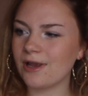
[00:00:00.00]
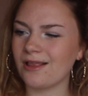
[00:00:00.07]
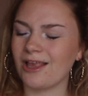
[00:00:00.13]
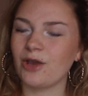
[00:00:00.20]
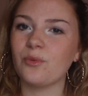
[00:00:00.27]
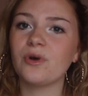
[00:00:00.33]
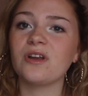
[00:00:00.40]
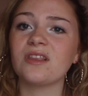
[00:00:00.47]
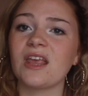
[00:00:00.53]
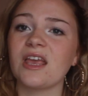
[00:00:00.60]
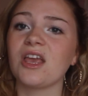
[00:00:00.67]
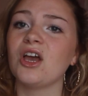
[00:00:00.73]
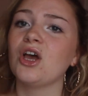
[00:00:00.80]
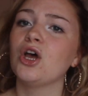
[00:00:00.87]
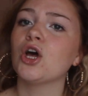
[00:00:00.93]
I like wearing
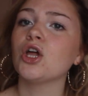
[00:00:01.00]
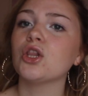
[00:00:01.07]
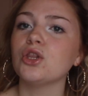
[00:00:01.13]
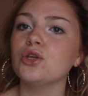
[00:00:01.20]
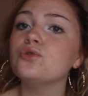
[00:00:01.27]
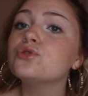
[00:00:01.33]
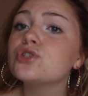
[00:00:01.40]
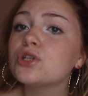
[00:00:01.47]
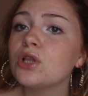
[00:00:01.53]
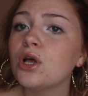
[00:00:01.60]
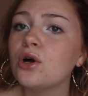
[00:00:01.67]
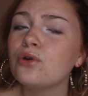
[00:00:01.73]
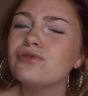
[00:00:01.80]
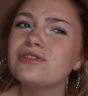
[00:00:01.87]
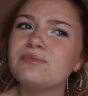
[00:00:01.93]
like loose
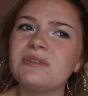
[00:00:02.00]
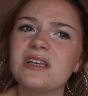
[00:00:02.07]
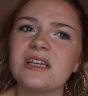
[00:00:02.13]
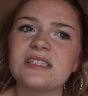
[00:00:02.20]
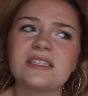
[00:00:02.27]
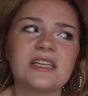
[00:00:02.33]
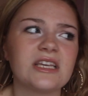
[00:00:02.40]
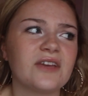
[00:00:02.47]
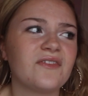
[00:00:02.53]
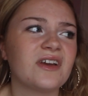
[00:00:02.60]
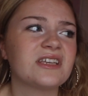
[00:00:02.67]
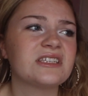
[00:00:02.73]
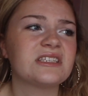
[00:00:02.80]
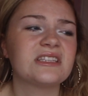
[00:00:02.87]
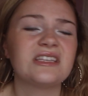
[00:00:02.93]
clothes because like if I,